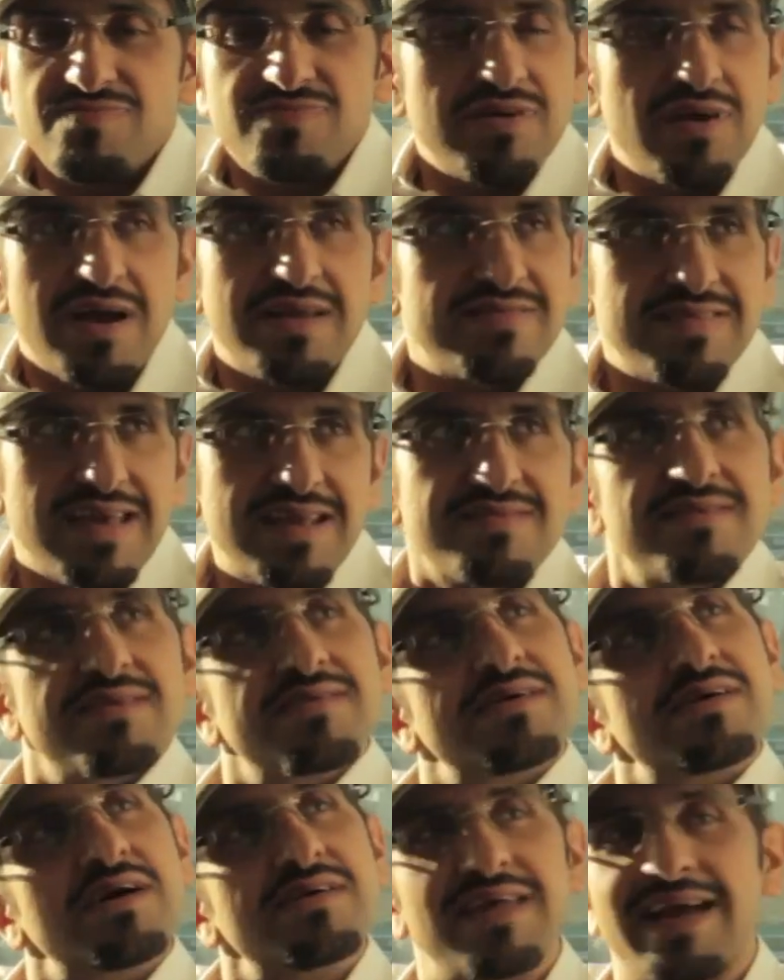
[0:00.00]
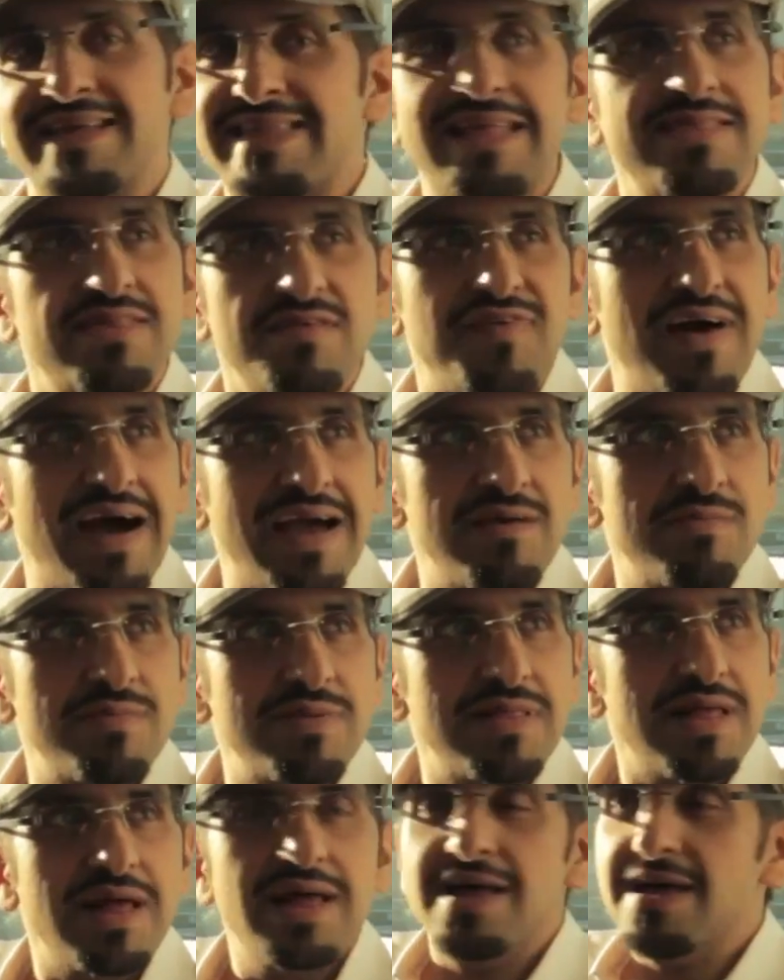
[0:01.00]
they aren't sexy, they aren't
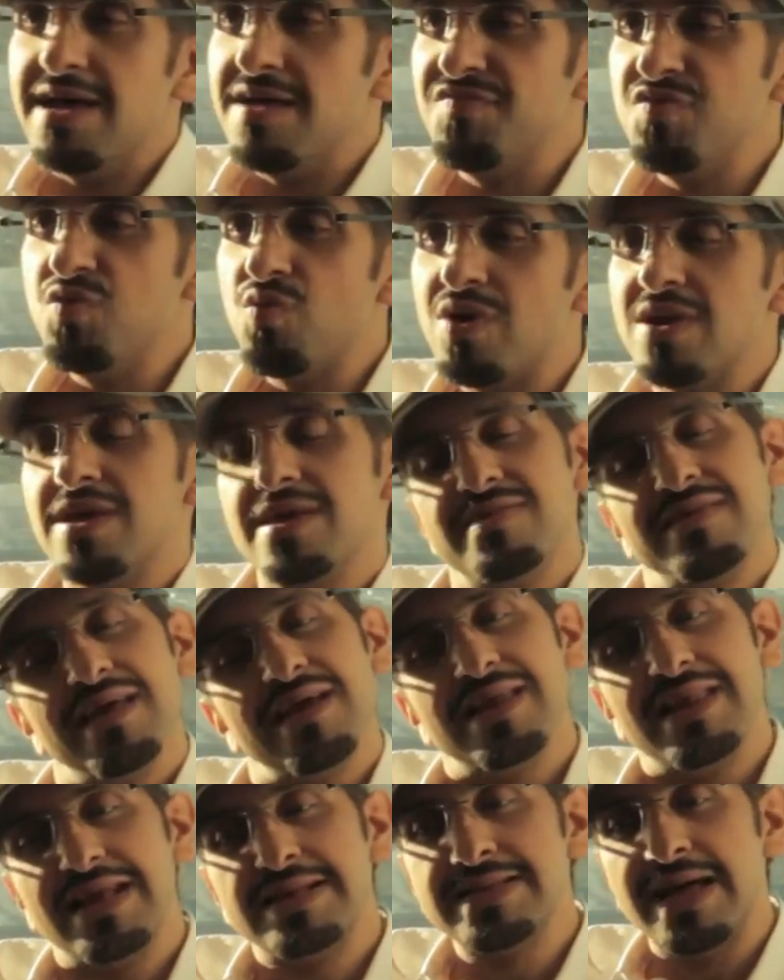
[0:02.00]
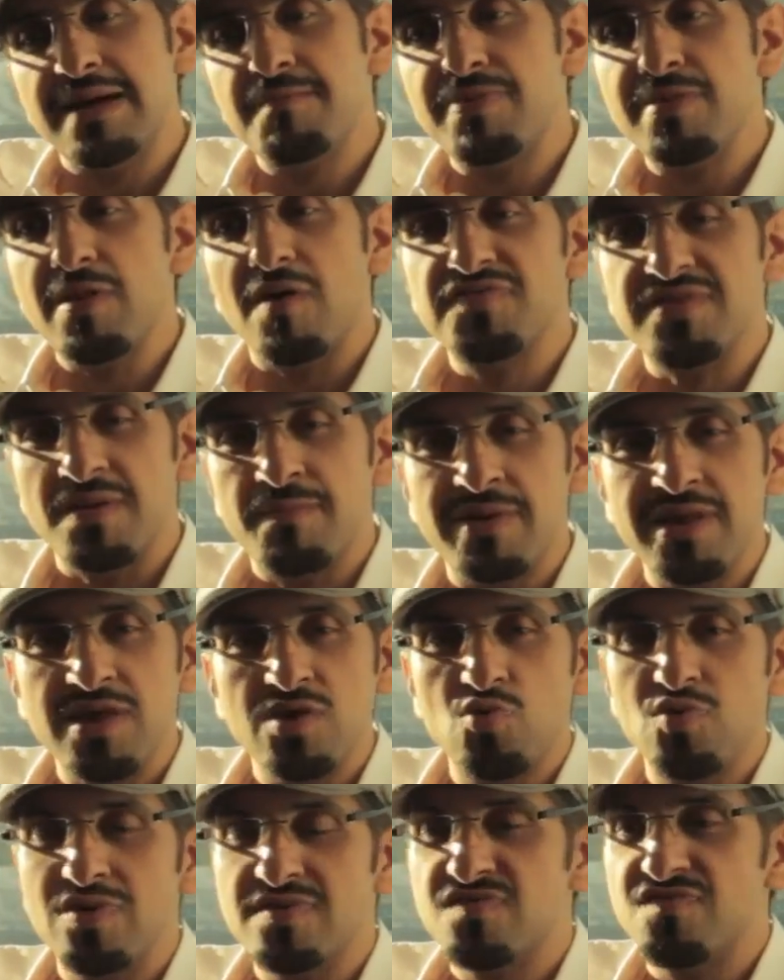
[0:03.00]
identifiable. If you want to take an example of somebody
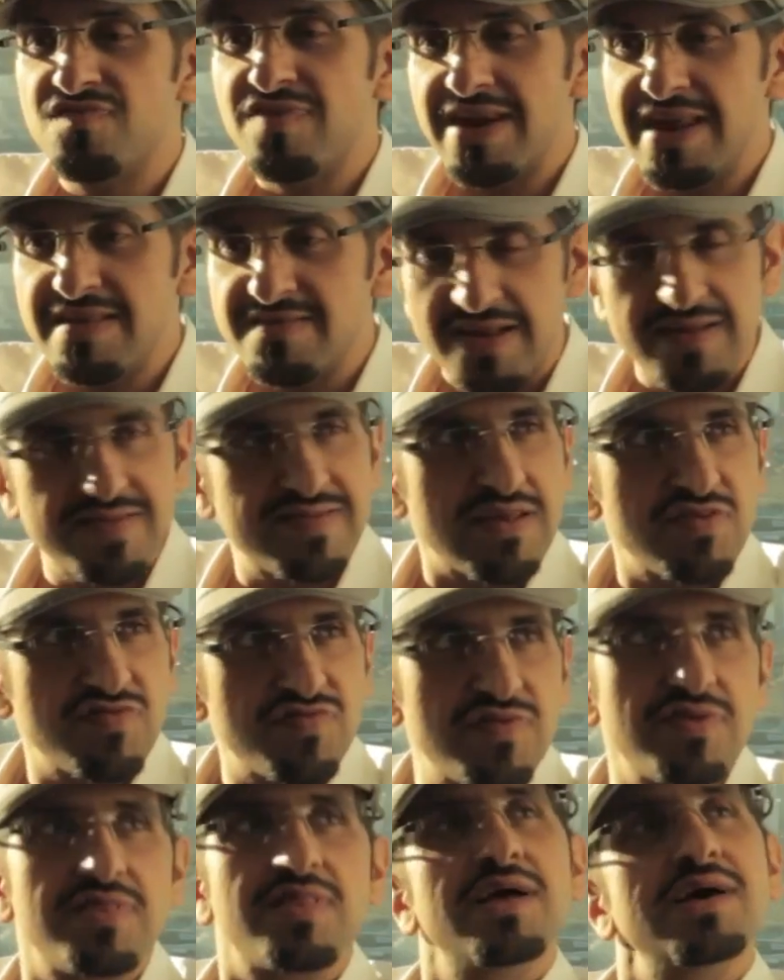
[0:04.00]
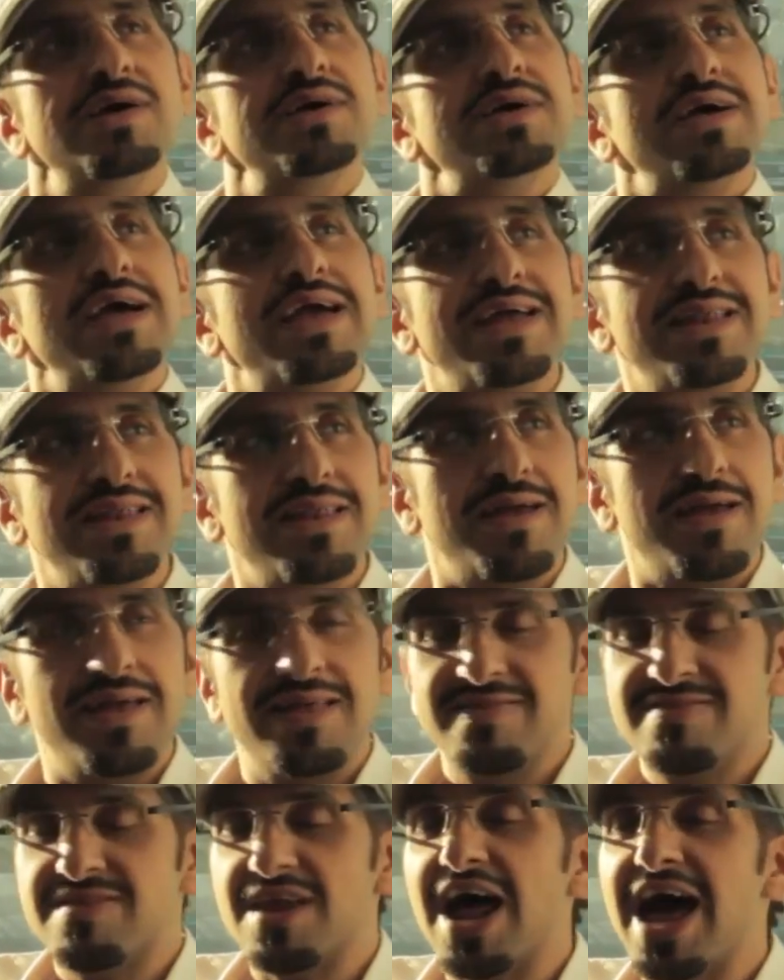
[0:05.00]
who is very successful
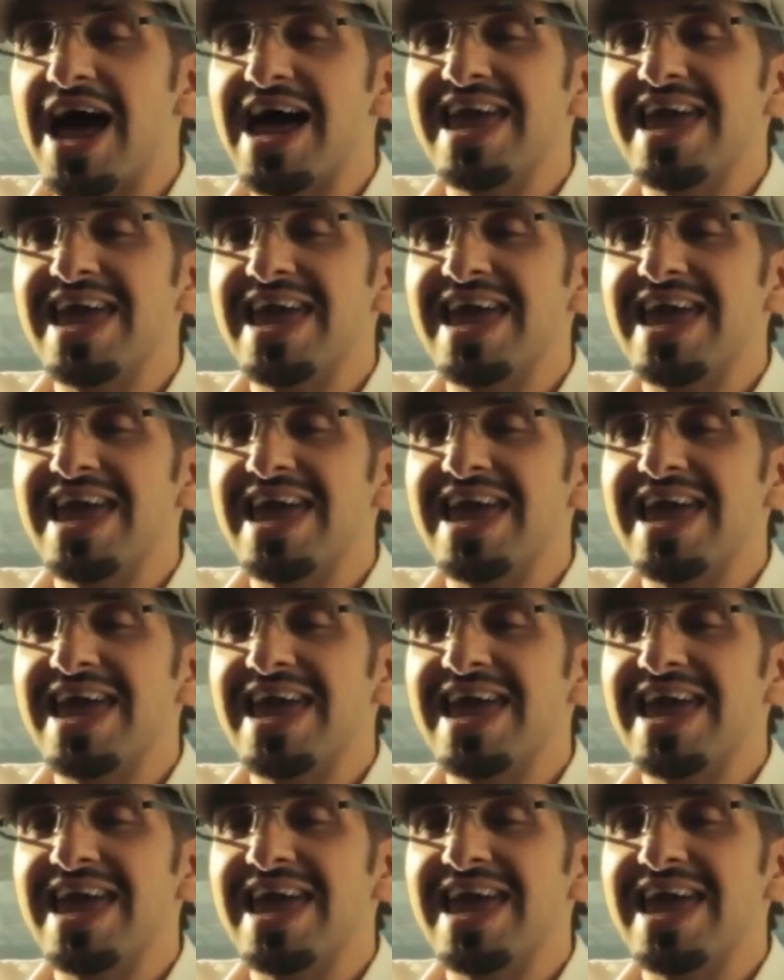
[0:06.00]
in